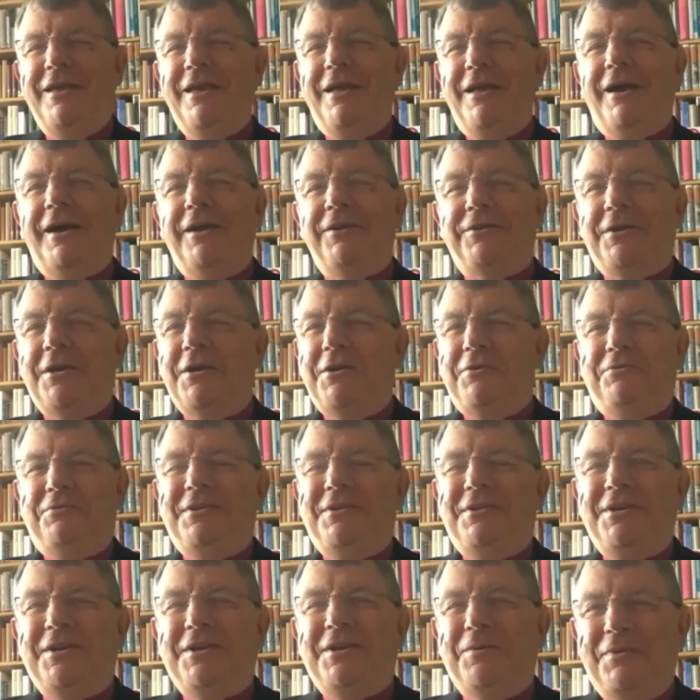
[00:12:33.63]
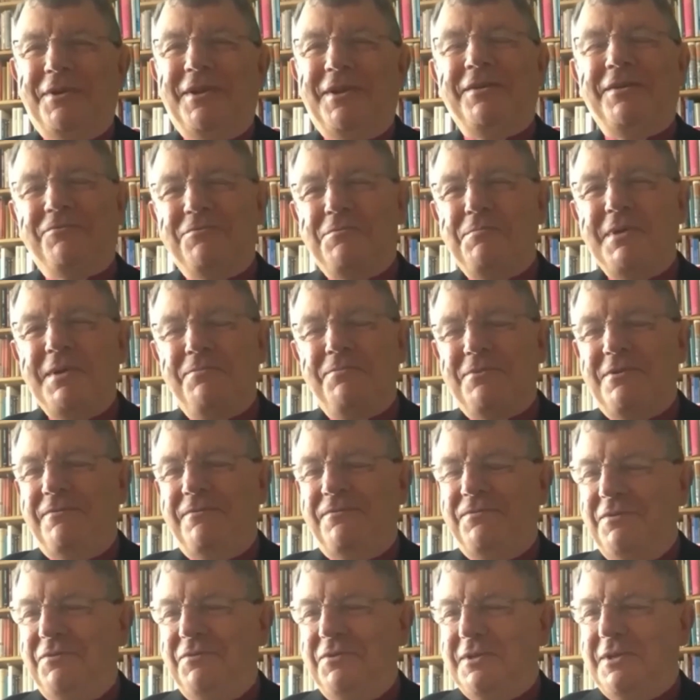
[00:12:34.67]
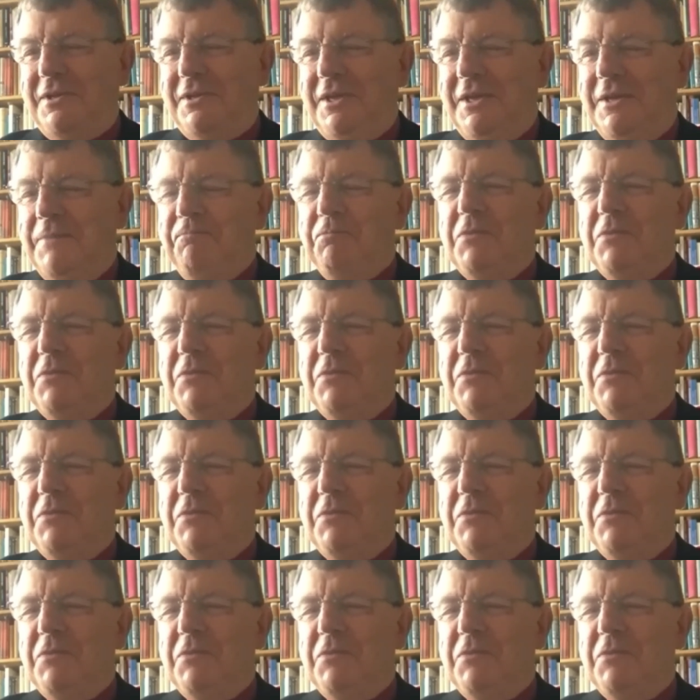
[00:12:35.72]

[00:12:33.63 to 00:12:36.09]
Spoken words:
I don't know, but I remember it vividly.